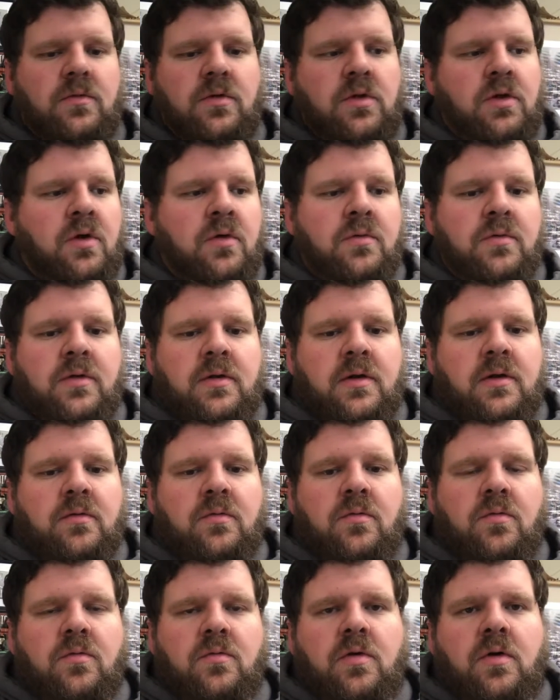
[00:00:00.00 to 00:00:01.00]
you know the
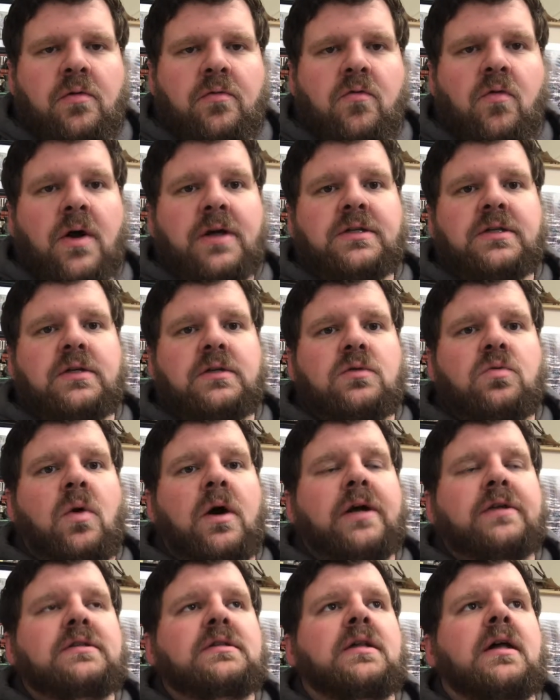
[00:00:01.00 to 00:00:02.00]
of racist
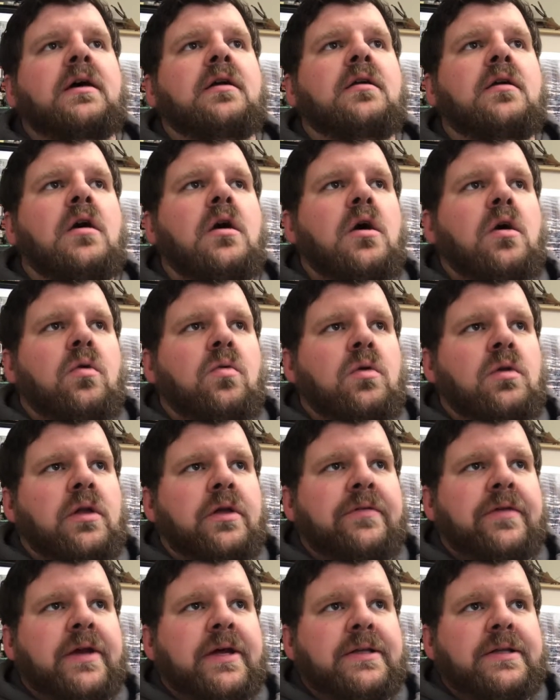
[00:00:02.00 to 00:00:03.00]
whites that were
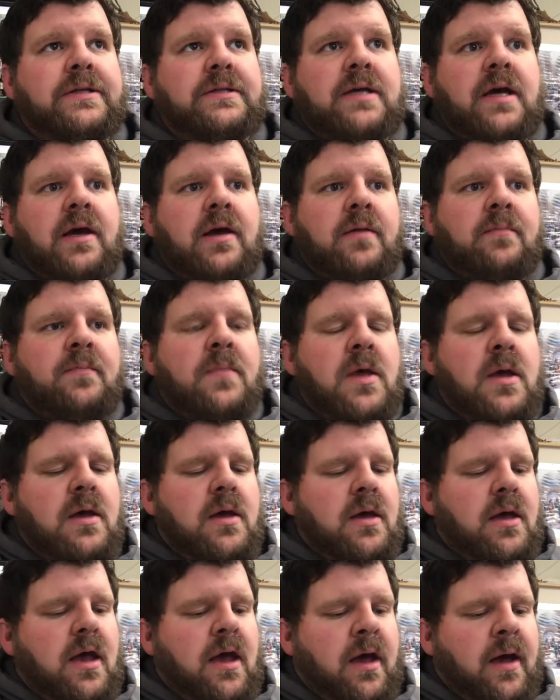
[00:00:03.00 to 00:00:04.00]
living at the time
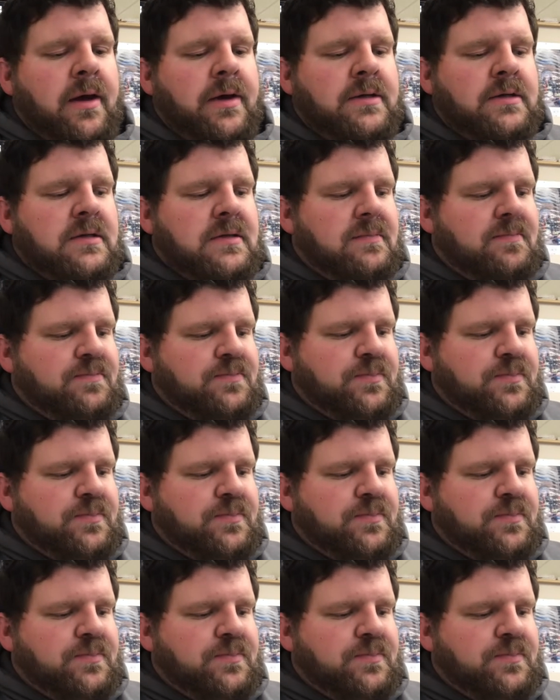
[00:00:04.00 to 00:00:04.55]
and